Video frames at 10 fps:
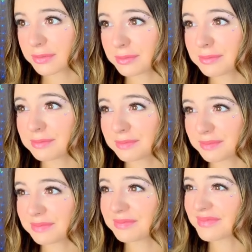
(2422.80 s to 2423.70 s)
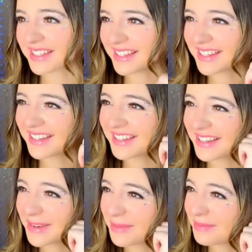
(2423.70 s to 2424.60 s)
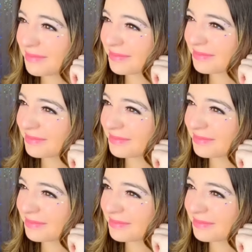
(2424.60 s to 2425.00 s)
You didn't use a calculator. How did you...